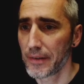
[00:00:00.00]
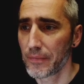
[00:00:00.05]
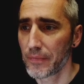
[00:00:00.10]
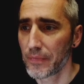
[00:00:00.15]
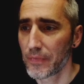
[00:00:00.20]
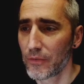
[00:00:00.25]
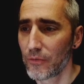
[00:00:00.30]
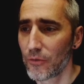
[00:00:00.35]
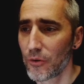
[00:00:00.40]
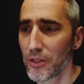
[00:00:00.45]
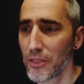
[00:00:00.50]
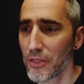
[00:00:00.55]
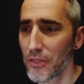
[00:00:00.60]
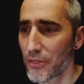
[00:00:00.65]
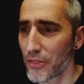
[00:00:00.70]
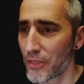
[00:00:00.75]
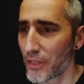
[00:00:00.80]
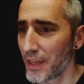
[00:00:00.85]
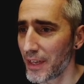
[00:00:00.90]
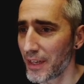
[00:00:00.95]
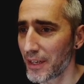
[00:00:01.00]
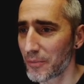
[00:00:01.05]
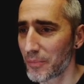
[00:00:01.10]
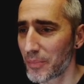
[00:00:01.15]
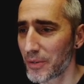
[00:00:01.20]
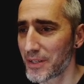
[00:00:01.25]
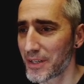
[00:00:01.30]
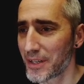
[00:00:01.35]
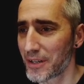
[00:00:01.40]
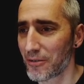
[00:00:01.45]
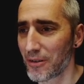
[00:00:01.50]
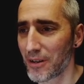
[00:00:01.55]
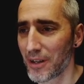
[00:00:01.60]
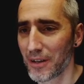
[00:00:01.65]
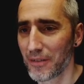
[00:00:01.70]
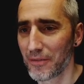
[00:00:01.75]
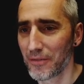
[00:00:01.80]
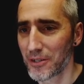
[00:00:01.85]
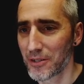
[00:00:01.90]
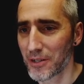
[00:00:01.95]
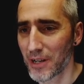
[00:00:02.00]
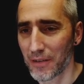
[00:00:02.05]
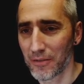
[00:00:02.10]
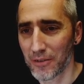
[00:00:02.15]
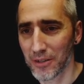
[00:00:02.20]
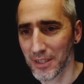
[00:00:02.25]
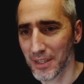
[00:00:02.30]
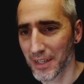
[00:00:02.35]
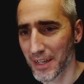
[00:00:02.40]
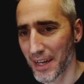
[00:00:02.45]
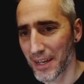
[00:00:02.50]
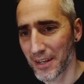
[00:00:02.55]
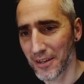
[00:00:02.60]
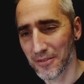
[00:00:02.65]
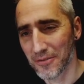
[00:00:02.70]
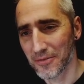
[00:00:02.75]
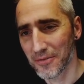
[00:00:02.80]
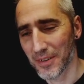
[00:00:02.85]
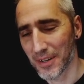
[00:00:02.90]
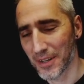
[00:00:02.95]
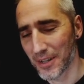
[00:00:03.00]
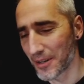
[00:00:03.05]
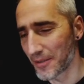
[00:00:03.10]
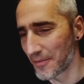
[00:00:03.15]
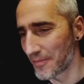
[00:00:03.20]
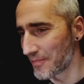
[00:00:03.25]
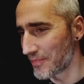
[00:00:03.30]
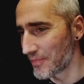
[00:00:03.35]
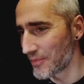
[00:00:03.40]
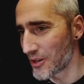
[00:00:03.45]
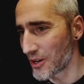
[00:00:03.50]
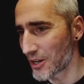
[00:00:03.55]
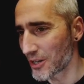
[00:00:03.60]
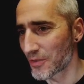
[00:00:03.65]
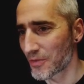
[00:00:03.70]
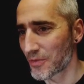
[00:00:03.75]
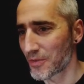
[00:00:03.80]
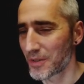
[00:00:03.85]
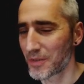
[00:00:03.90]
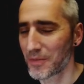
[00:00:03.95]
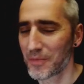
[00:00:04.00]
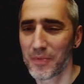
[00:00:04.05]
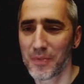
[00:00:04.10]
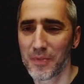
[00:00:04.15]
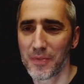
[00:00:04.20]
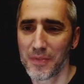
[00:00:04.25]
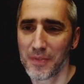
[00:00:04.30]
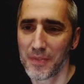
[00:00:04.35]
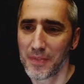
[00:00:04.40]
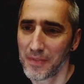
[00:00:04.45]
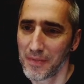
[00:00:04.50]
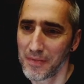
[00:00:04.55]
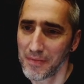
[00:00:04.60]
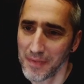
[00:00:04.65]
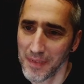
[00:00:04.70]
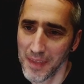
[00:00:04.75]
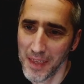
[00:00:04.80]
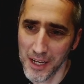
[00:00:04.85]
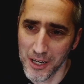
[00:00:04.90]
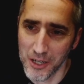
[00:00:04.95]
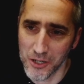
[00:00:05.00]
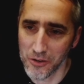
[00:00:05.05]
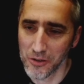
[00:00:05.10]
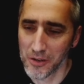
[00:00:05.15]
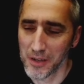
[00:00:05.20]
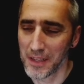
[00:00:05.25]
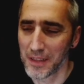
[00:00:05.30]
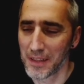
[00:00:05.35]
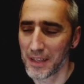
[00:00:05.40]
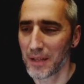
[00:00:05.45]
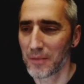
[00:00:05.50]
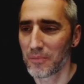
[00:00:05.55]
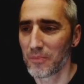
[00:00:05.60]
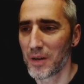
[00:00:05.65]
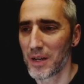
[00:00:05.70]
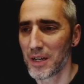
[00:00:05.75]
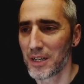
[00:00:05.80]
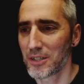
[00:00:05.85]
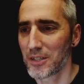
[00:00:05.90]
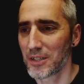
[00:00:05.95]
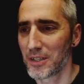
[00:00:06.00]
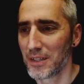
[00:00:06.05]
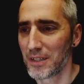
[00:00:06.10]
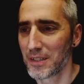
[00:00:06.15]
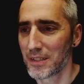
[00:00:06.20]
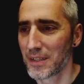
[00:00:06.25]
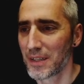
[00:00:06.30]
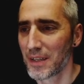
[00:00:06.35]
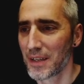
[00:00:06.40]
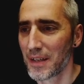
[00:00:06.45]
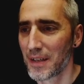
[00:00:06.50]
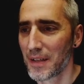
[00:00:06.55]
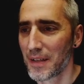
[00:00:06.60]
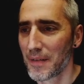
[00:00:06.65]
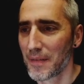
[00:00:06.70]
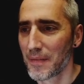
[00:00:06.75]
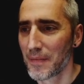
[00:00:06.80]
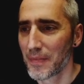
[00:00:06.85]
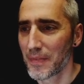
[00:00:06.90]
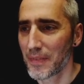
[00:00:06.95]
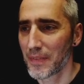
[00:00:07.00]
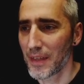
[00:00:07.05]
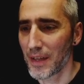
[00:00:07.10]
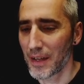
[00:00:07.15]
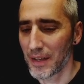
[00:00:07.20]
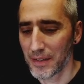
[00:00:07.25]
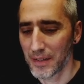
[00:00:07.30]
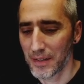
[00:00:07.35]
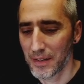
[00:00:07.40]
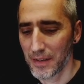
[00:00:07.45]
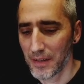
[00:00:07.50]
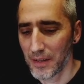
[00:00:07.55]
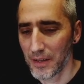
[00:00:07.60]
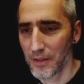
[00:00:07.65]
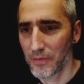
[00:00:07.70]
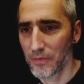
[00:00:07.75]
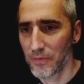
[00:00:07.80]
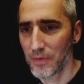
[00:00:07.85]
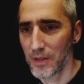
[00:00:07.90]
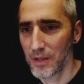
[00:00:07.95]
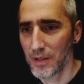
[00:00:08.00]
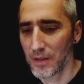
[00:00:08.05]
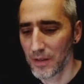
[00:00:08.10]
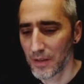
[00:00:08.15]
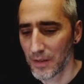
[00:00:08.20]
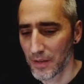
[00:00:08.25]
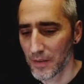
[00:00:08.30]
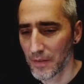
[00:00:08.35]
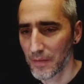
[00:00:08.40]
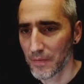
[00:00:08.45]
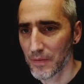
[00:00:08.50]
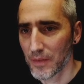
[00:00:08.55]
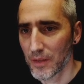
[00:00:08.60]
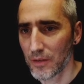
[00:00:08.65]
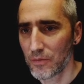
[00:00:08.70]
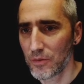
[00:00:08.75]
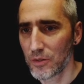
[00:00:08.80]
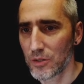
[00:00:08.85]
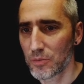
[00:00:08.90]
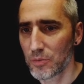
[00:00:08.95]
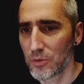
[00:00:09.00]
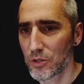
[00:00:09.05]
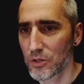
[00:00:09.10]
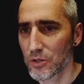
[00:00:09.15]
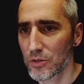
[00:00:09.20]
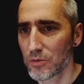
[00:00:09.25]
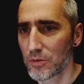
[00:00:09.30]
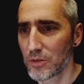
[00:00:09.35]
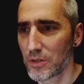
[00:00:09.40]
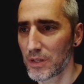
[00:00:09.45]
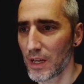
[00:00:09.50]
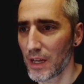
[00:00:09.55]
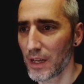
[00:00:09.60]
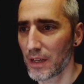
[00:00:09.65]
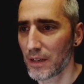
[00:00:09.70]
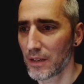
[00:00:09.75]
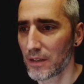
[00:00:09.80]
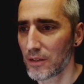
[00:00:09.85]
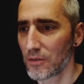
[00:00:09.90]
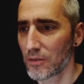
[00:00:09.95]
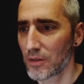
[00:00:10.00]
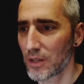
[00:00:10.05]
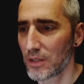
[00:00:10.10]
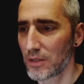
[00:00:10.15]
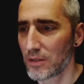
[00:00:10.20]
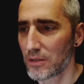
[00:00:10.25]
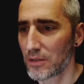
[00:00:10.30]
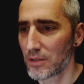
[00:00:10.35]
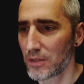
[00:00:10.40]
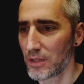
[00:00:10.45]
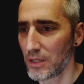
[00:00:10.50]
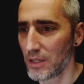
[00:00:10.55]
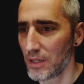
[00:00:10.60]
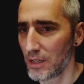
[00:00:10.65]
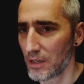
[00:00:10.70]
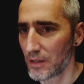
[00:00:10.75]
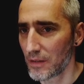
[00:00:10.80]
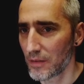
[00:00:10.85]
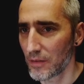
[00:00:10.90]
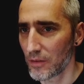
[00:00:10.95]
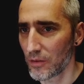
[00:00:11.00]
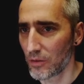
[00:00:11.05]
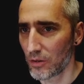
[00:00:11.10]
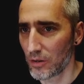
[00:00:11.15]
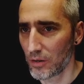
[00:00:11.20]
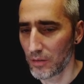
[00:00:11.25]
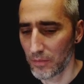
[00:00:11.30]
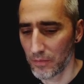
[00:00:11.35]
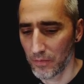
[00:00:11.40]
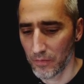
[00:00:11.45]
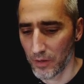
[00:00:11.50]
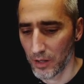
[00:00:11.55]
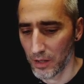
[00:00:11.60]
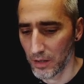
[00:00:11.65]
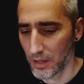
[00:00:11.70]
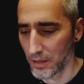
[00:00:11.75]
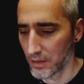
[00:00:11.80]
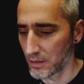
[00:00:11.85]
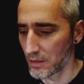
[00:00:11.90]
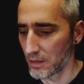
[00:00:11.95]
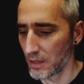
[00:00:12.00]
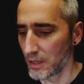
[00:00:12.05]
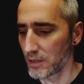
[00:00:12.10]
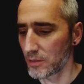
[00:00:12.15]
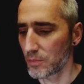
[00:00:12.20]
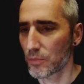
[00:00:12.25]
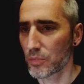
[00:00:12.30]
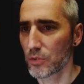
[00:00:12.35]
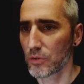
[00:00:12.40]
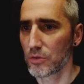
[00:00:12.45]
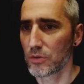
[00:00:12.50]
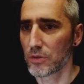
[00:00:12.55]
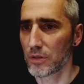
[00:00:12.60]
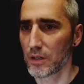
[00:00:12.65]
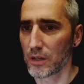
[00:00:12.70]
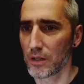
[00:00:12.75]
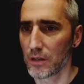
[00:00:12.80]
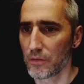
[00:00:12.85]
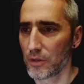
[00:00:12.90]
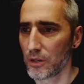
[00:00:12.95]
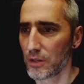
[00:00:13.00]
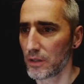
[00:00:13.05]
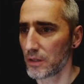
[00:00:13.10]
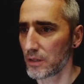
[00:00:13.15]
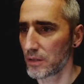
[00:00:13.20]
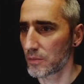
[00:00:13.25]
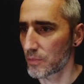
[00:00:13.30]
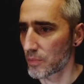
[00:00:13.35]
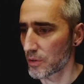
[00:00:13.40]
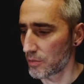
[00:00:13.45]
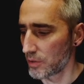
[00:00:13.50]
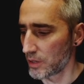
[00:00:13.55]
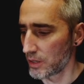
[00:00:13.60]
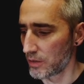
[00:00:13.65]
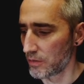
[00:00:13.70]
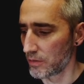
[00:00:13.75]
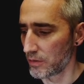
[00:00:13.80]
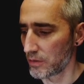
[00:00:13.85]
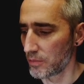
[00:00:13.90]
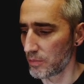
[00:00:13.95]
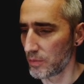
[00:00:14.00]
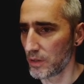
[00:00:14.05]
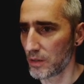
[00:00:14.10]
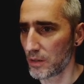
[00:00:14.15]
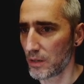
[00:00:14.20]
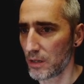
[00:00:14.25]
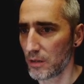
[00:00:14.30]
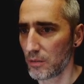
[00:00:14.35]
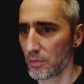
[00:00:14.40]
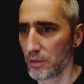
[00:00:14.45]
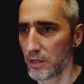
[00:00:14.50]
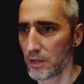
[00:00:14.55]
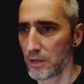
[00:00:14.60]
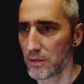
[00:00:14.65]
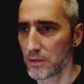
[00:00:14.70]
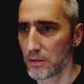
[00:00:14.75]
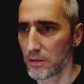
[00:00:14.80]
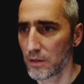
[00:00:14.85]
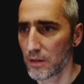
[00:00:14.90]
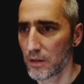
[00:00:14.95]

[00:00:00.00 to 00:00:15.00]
one thing in particular, which I was kind of not enjoying that much, is that if we switch to a tank, you can see, or well, let's produce another one. It's probably going to be a little easier